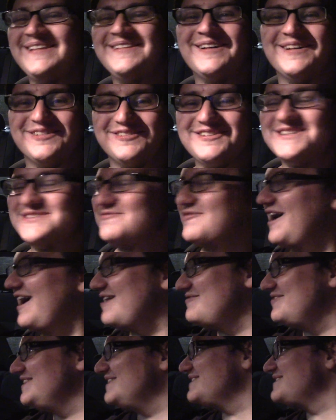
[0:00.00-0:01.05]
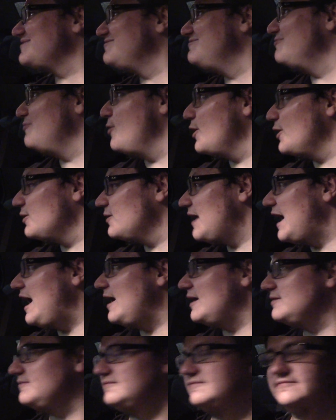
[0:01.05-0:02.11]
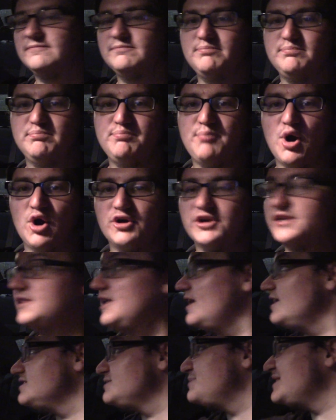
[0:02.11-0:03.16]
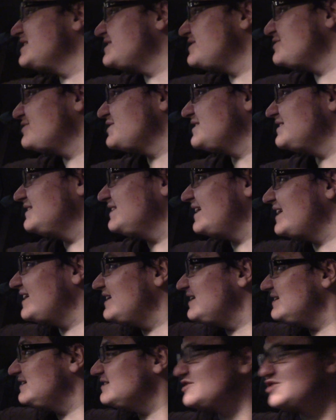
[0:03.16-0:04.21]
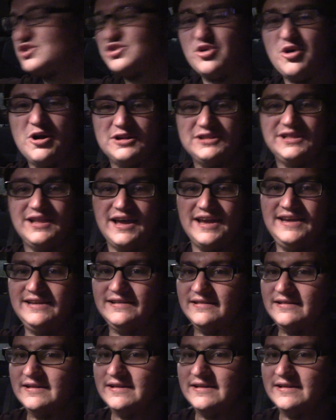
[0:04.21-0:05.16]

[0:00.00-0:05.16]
no, the reason why I'm in this weird, odd parking lot is because there's a like a strong light